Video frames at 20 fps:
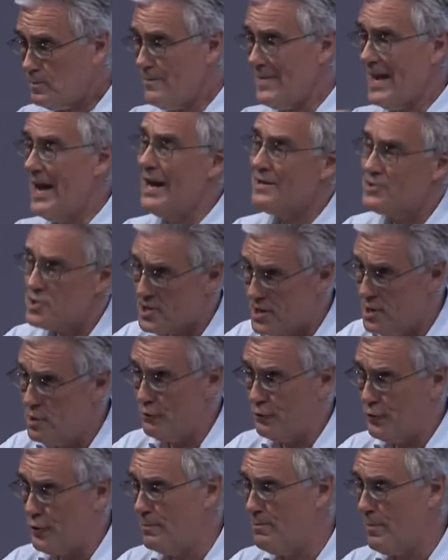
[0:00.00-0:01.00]
and seen
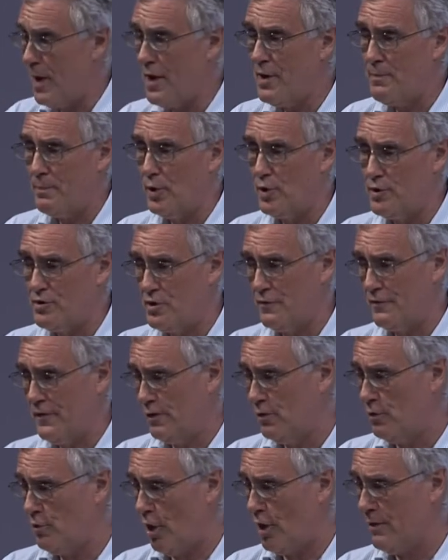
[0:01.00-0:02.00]
from my point of
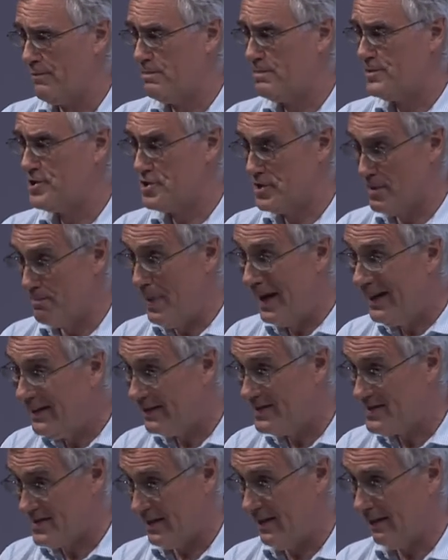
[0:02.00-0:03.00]
view of
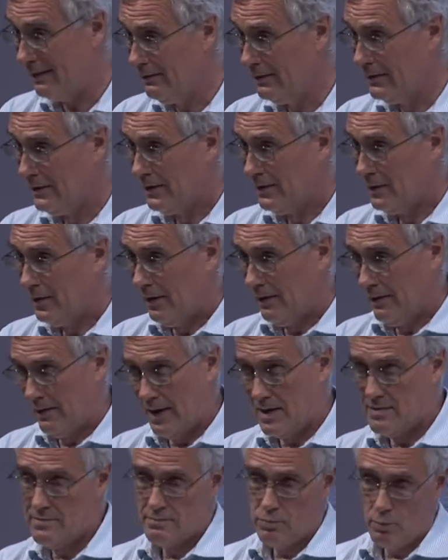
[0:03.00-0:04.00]
stability
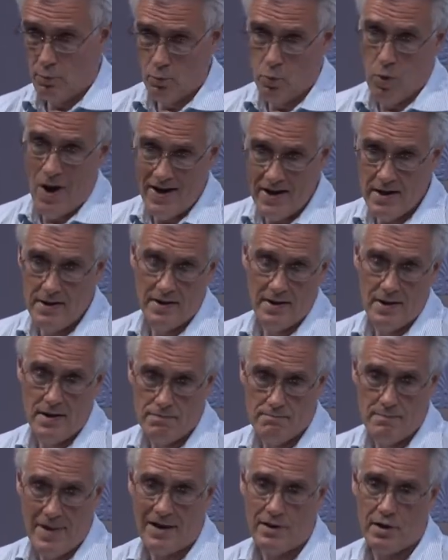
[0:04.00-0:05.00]
and why the
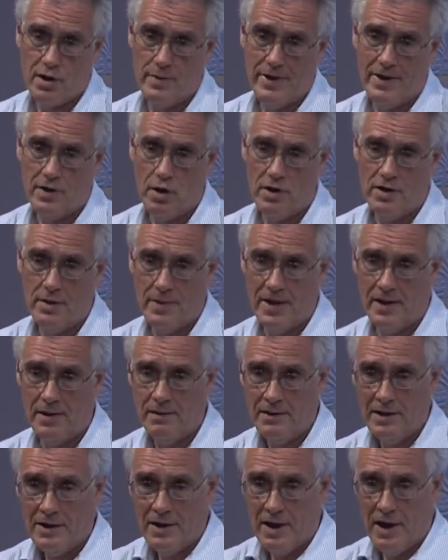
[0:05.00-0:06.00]
macroeconomy
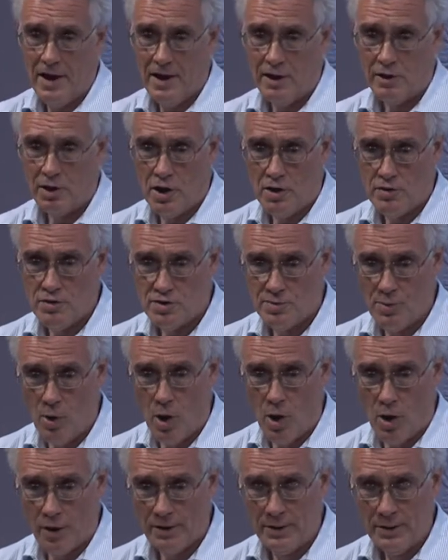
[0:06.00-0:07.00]
goes
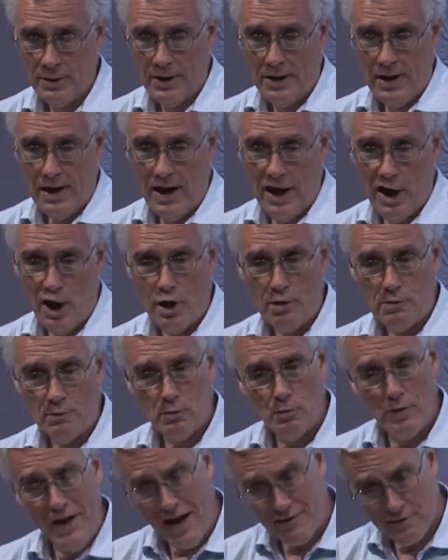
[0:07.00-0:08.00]
wrong,
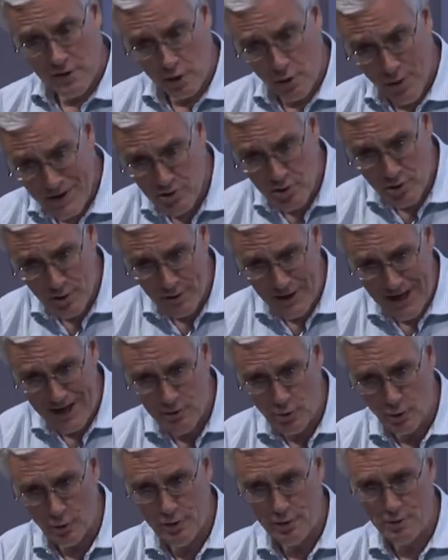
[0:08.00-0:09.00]
we have to question that
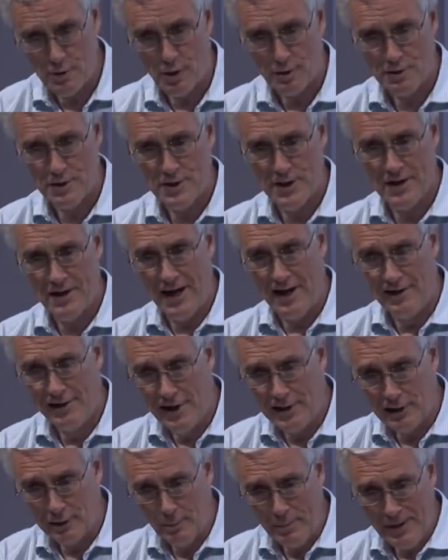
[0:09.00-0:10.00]
orthodoxy a
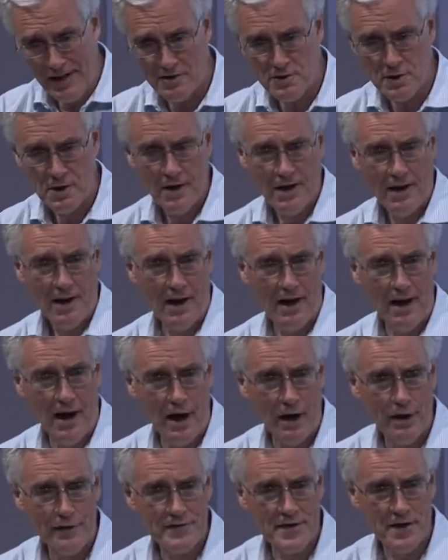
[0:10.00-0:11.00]
little bit
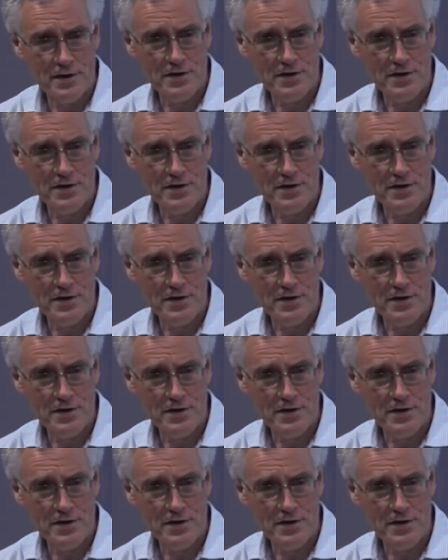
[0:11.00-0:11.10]
after